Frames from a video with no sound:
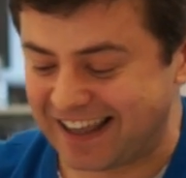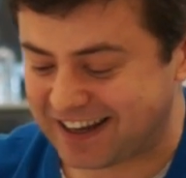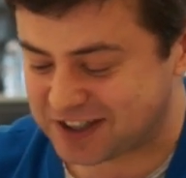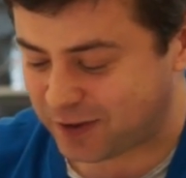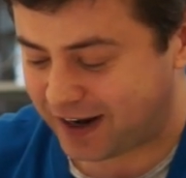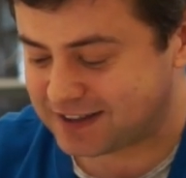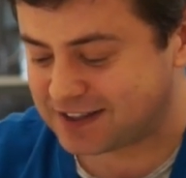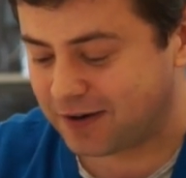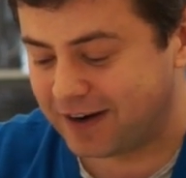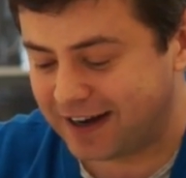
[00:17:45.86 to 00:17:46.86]
can try it.
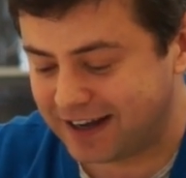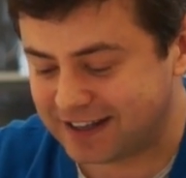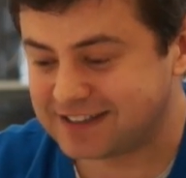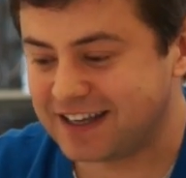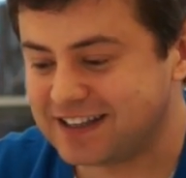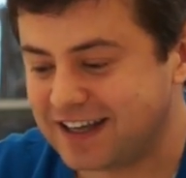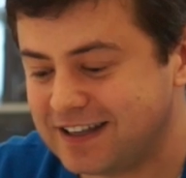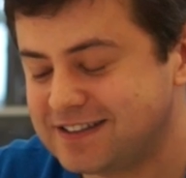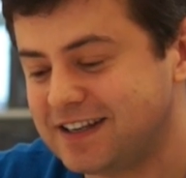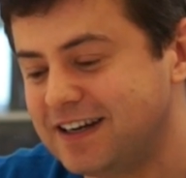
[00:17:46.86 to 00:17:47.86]
So
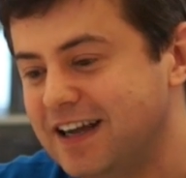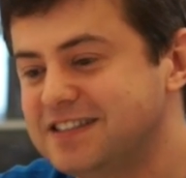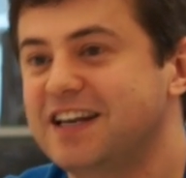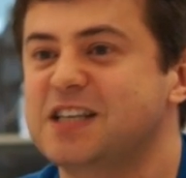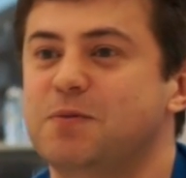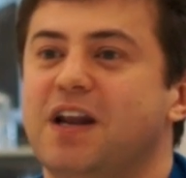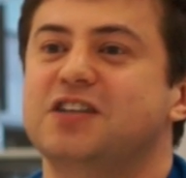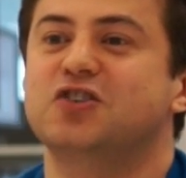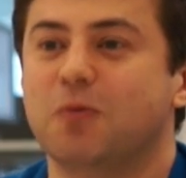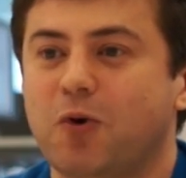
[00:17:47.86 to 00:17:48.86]
it's an
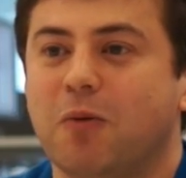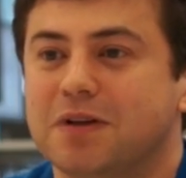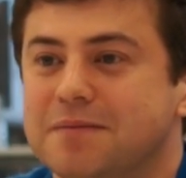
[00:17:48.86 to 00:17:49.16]
exponential problem.